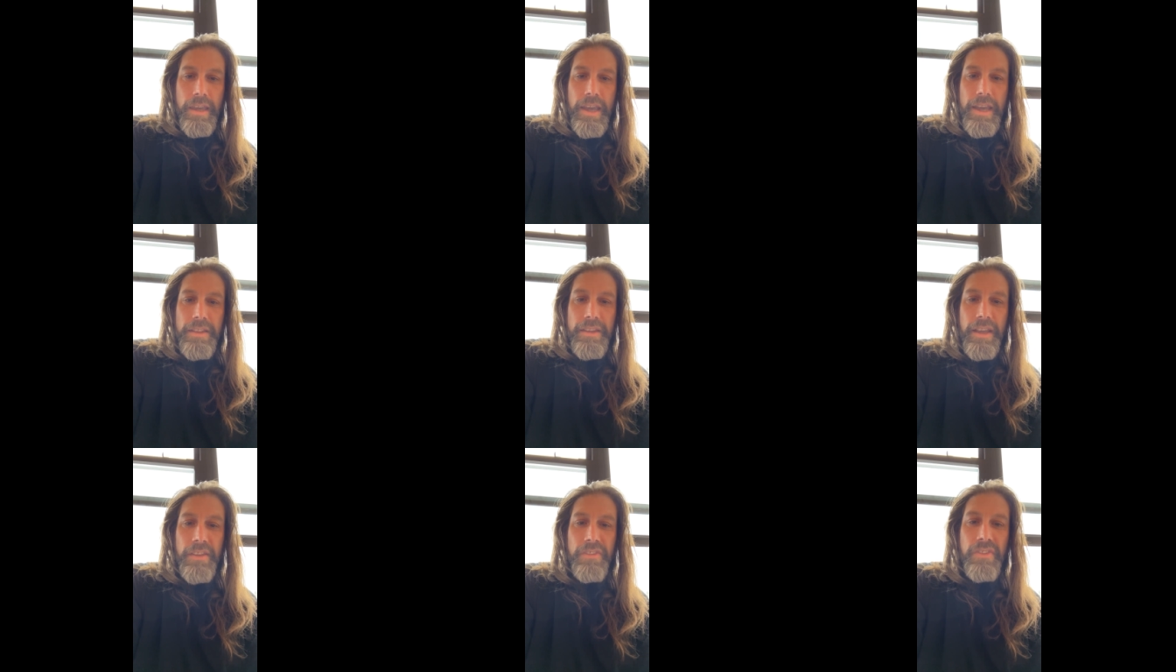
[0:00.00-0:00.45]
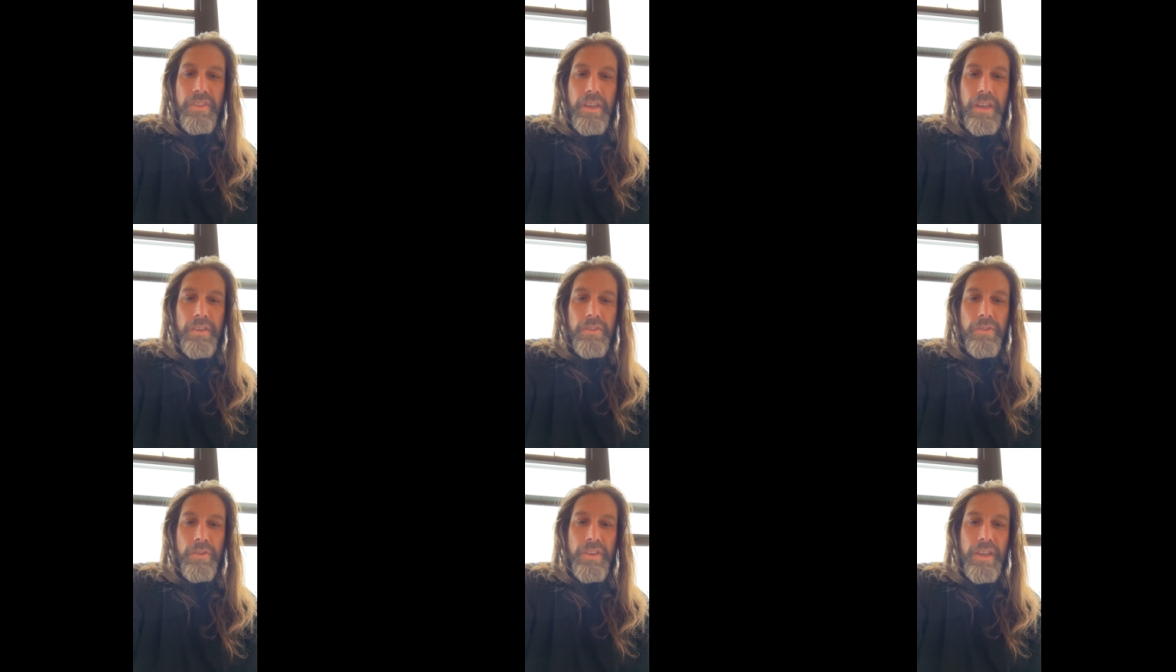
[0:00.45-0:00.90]
yeah,
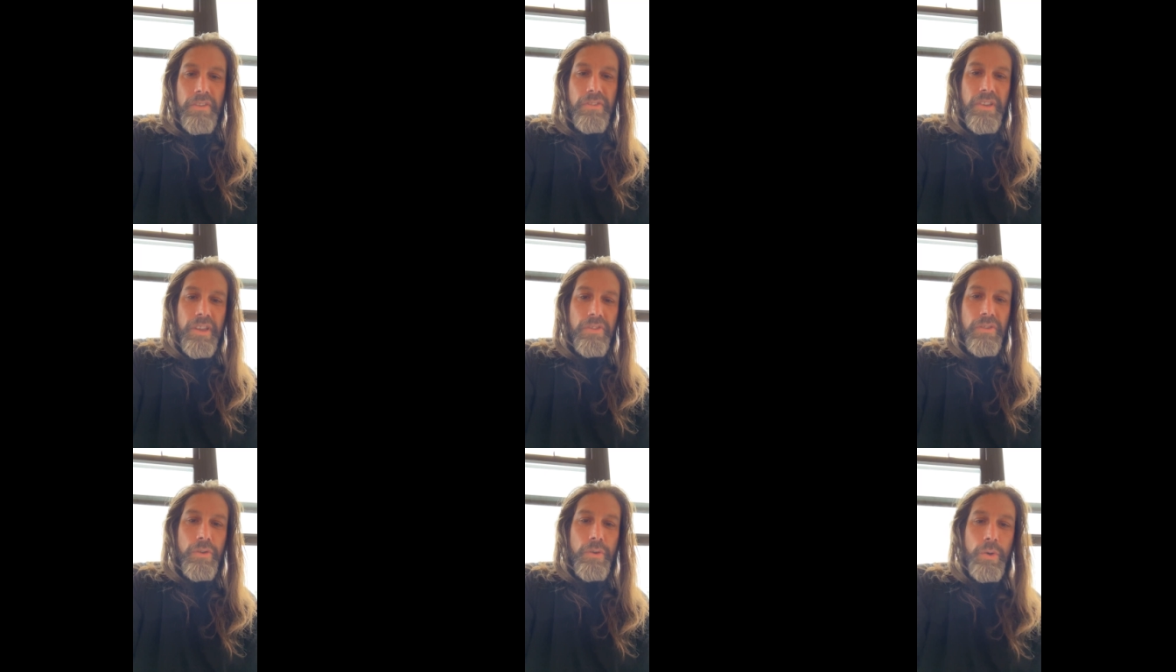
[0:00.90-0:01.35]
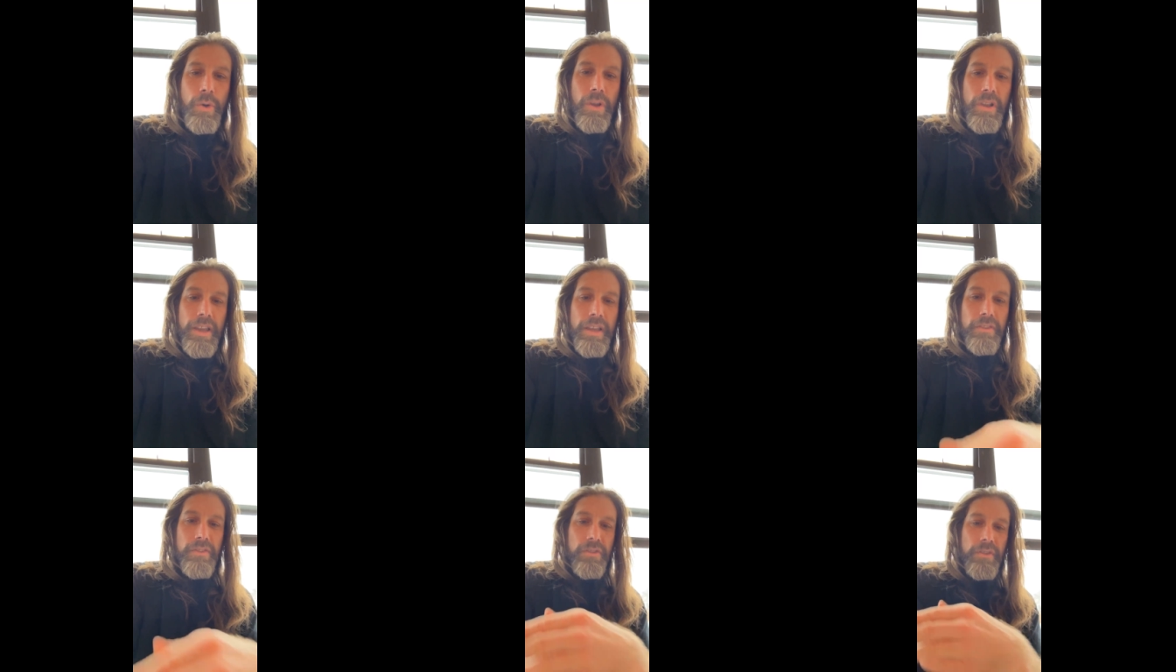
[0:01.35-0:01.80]
Nestnet. So Nestnet's
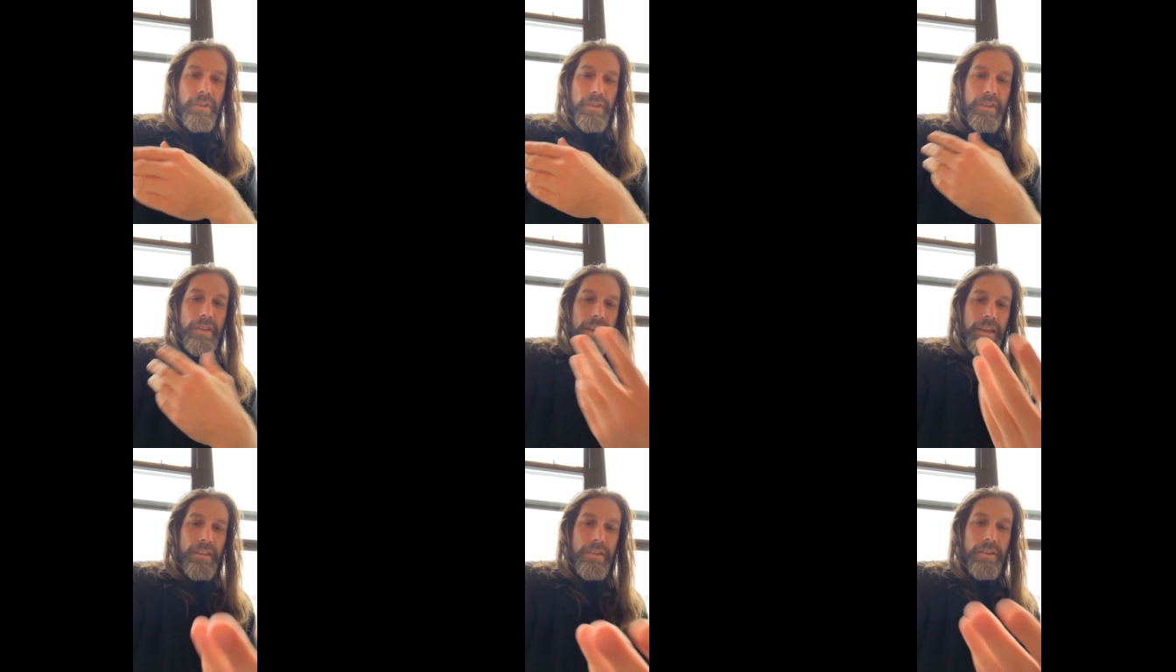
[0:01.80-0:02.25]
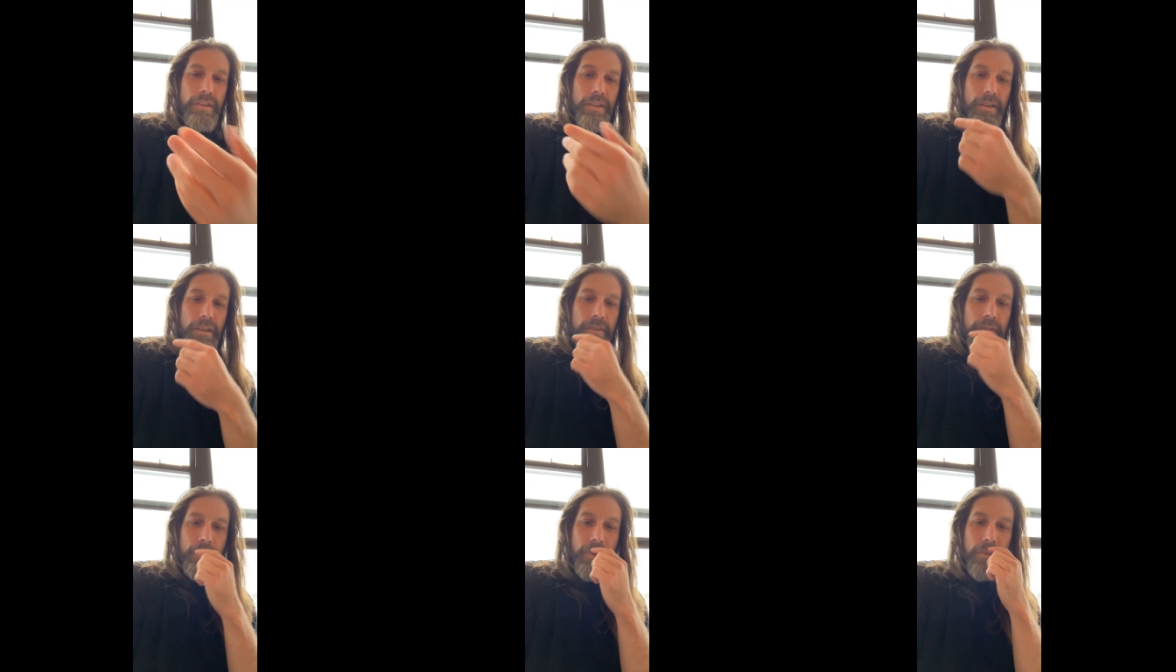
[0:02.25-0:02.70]
cool. Like, so, like
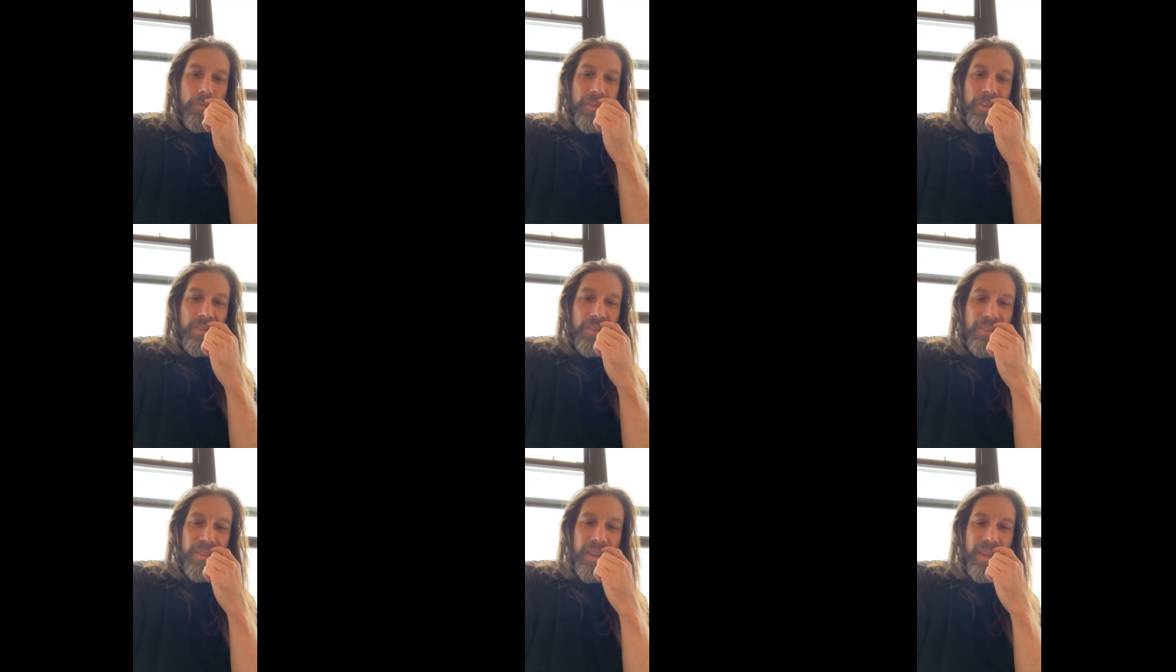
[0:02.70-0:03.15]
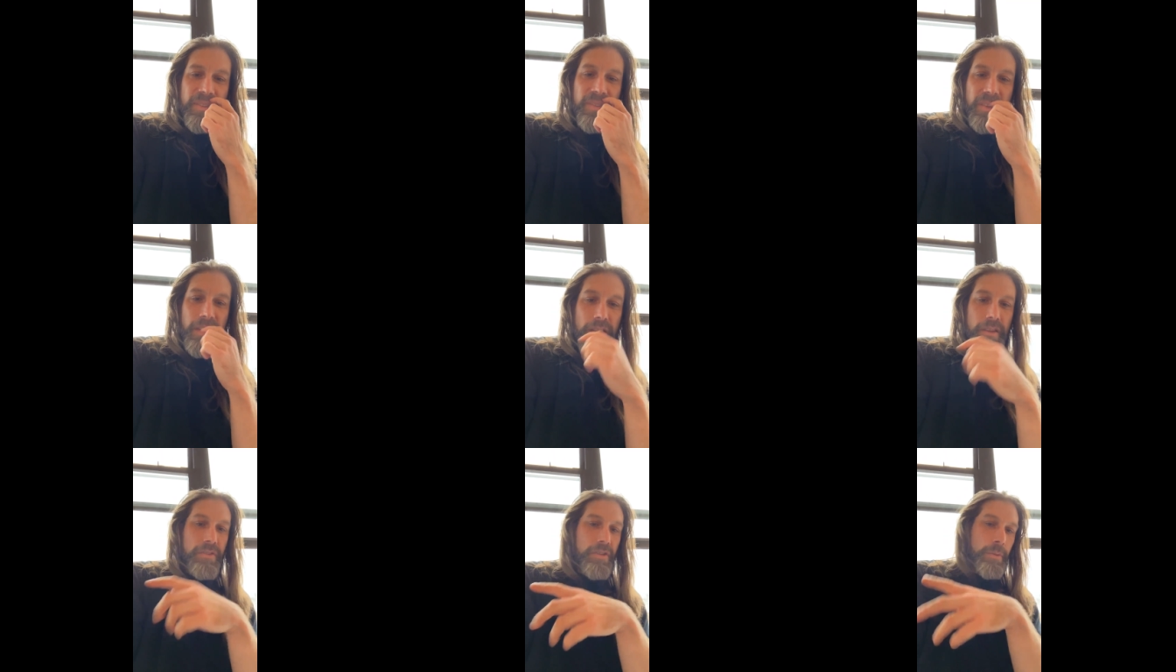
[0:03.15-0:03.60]
uh, somebody mentioned
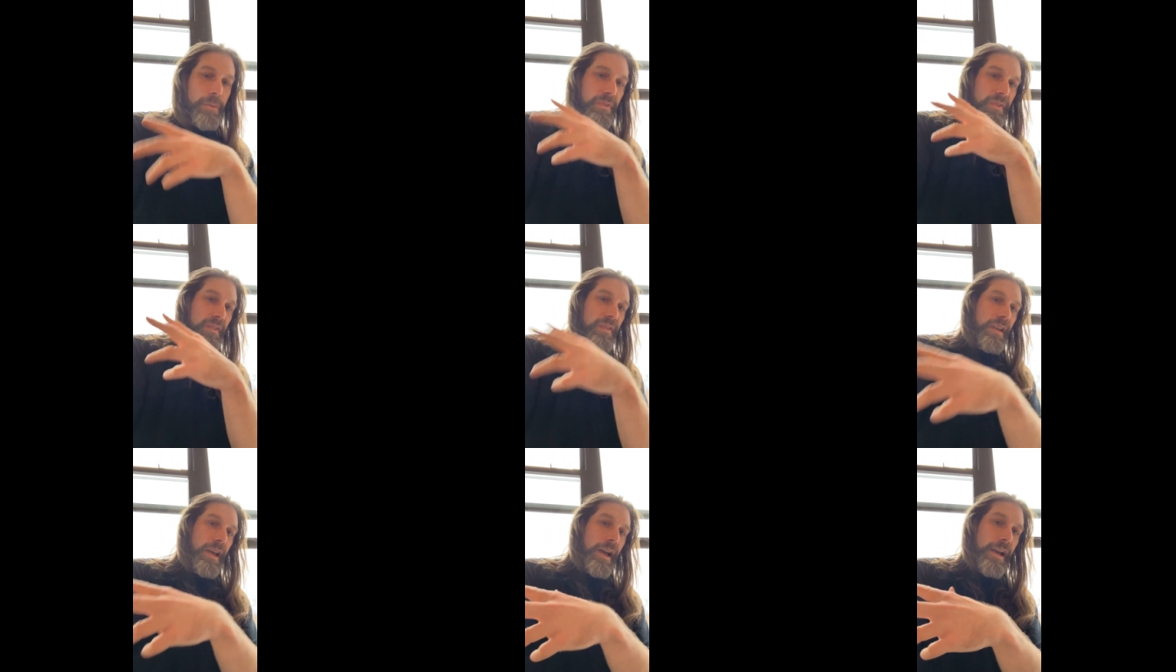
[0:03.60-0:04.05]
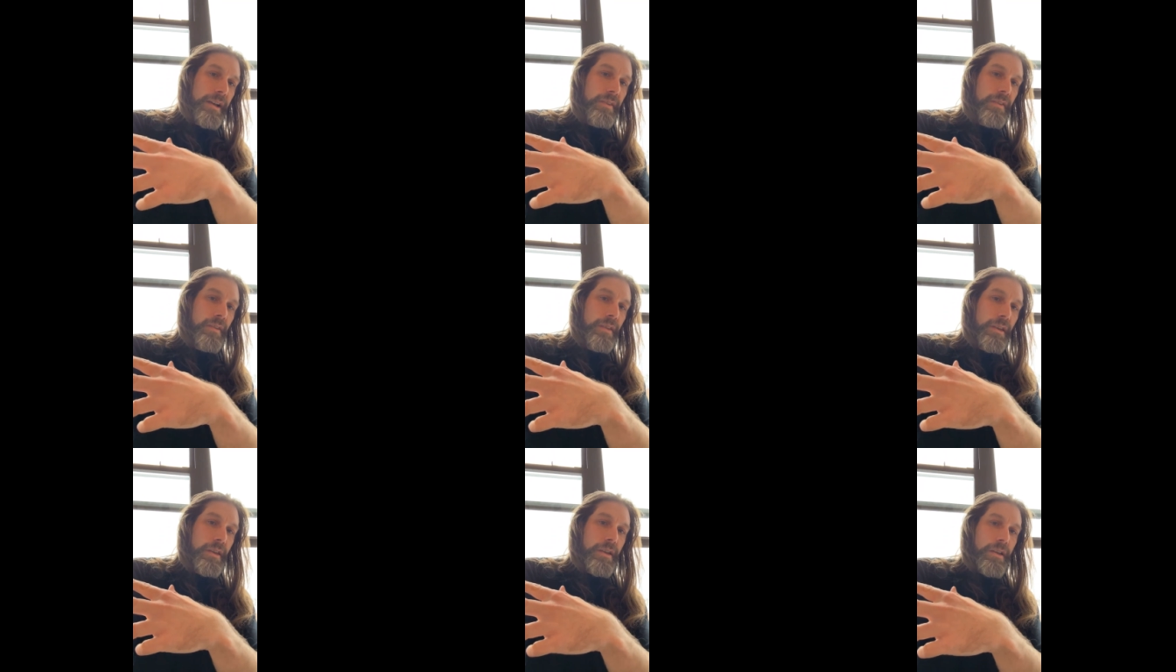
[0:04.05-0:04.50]
Nestnet in terms of
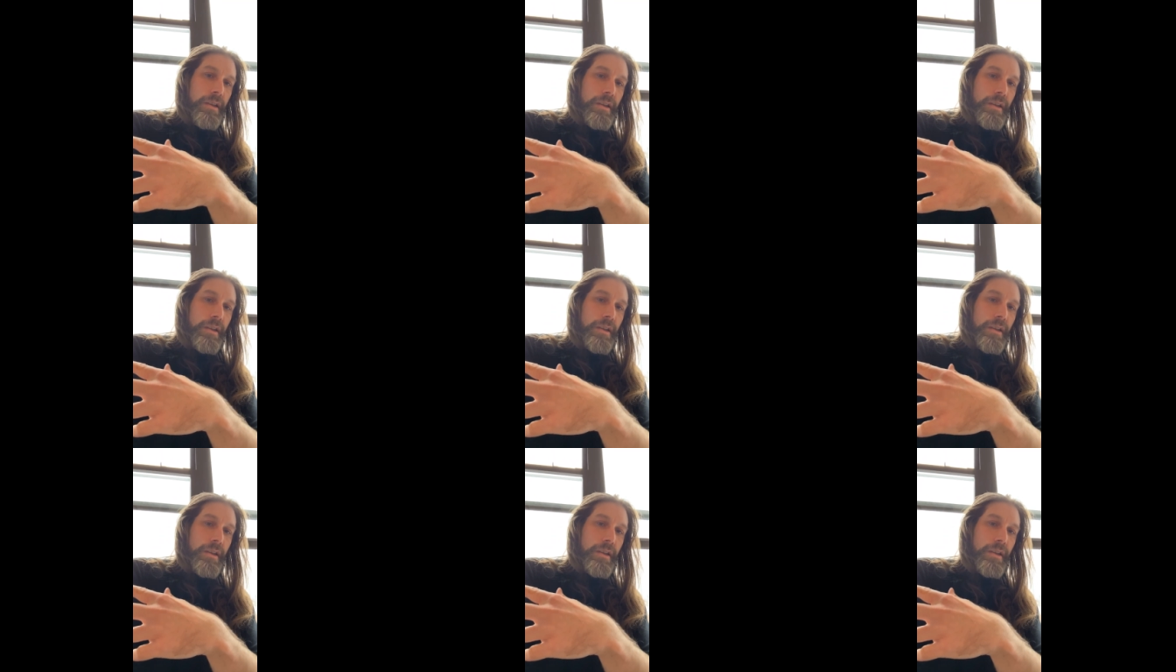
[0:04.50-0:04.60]
socks.